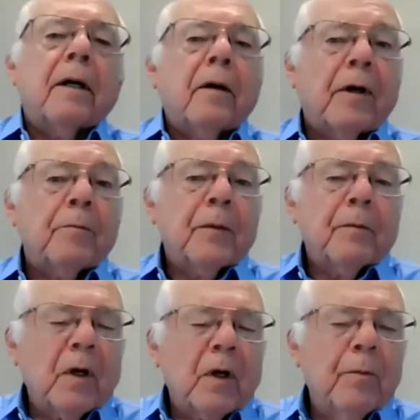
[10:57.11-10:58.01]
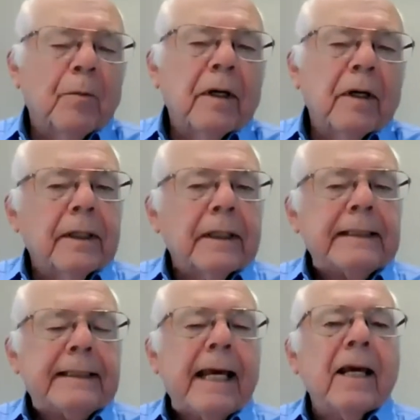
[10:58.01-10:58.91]
if I'm going to be in
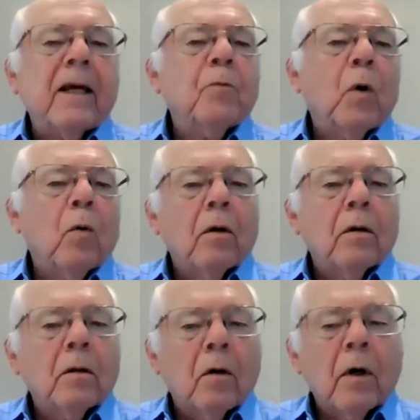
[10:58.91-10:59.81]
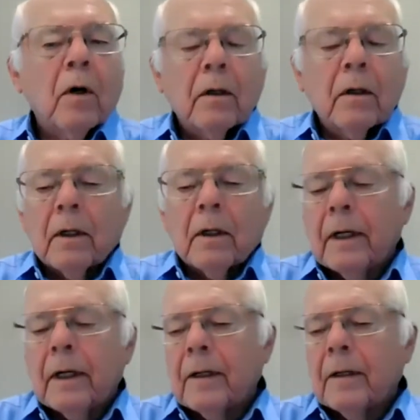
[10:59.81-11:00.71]
the same or a lower
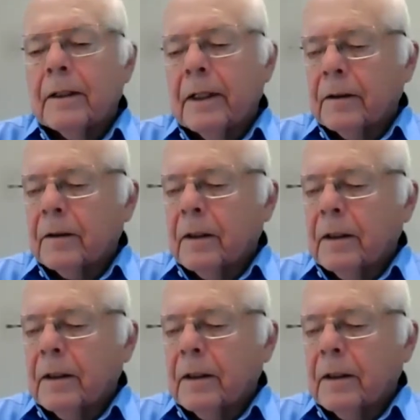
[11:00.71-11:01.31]
in